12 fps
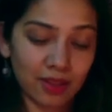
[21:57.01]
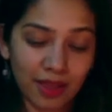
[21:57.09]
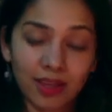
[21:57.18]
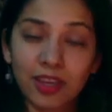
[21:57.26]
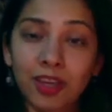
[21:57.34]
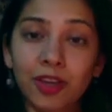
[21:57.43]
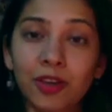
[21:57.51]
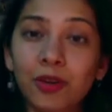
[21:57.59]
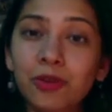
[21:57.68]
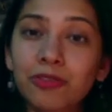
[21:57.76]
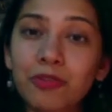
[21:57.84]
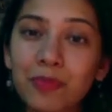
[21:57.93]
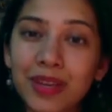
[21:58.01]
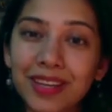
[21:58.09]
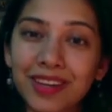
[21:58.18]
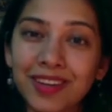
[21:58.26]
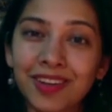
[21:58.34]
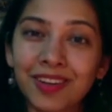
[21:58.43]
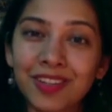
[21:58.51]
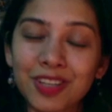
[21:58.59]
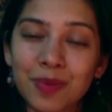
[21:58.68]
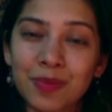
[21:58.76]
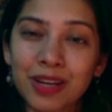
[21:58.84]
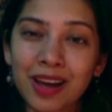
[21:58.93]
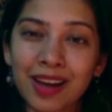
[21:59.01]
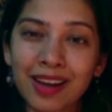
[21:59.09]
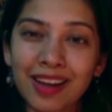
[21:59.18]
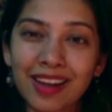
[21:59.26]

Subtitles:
Thank you for being here, Gemini.